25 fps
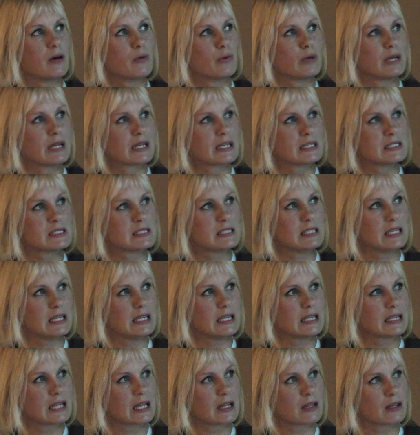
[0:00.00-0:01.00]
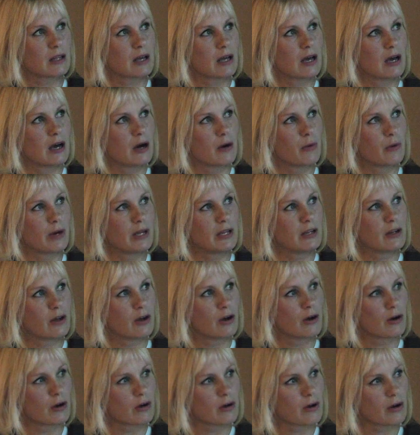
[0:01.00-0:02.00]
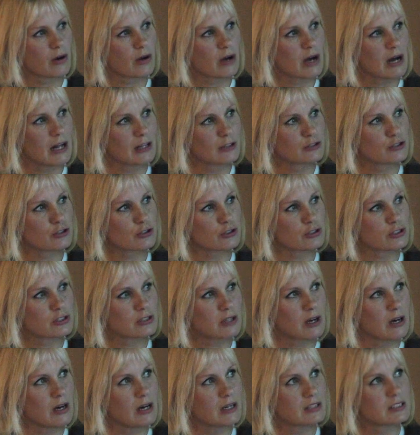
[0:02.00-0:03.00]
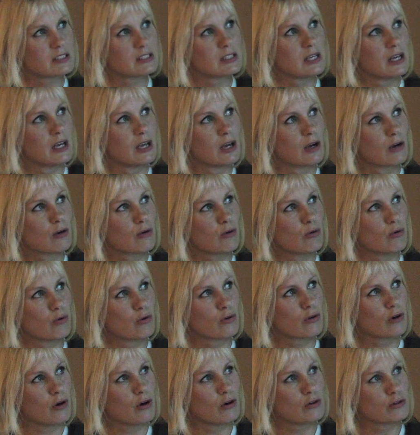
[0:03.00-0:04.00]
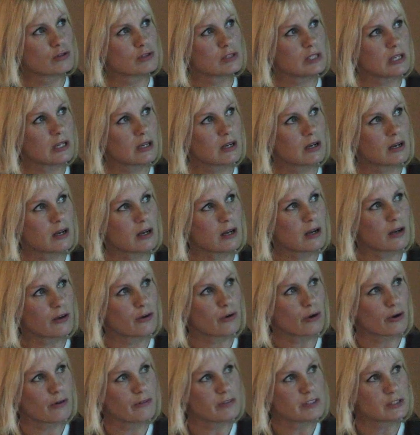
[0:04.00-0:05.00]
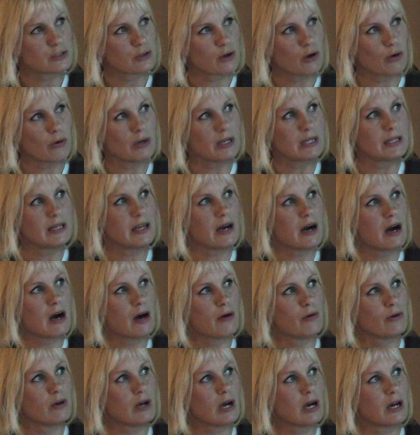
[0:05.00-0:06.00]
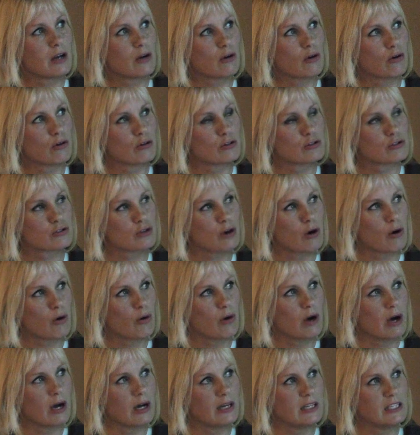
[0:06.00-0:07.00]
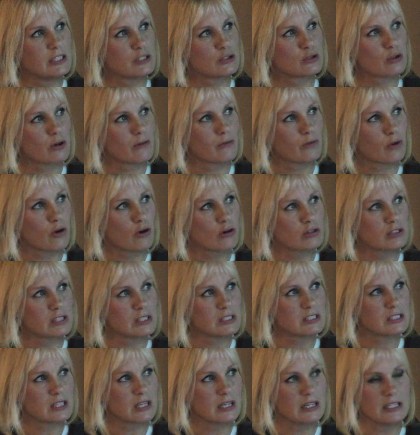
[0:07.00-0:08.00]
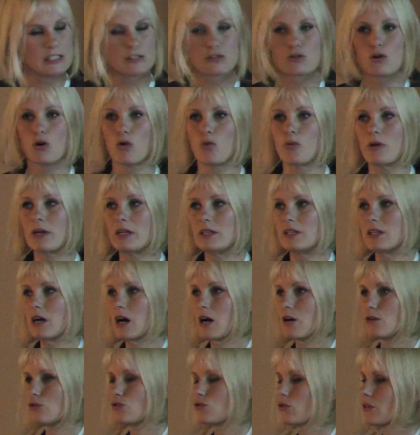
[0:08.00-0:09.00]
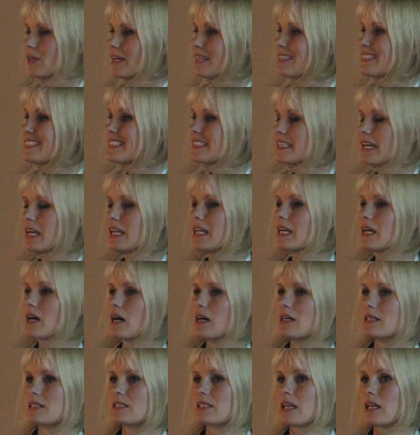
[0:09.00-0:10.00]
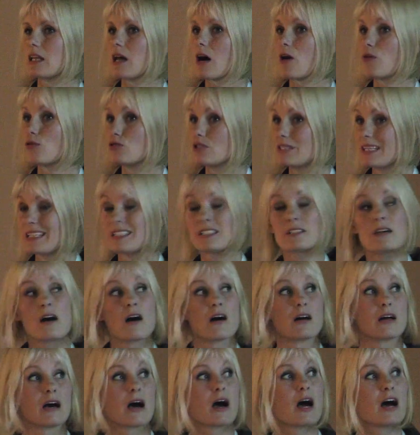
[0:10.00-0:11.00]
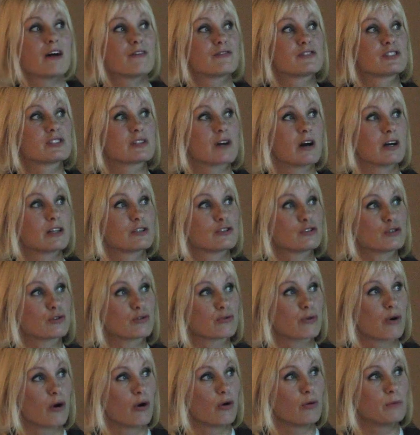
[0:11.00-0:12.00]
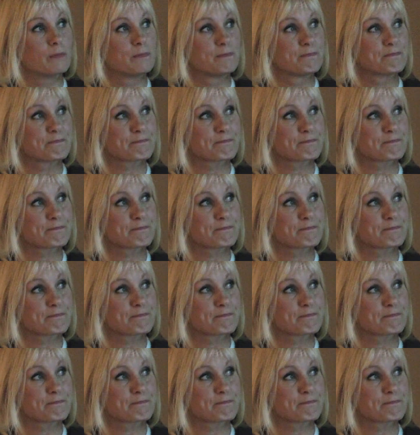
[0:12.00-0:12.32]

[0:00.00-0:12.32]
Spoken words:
We can see that when the culture starts, glucose curve is going down, and also dissolved oxygen is going down. So that's telling us that our cells have started to grow.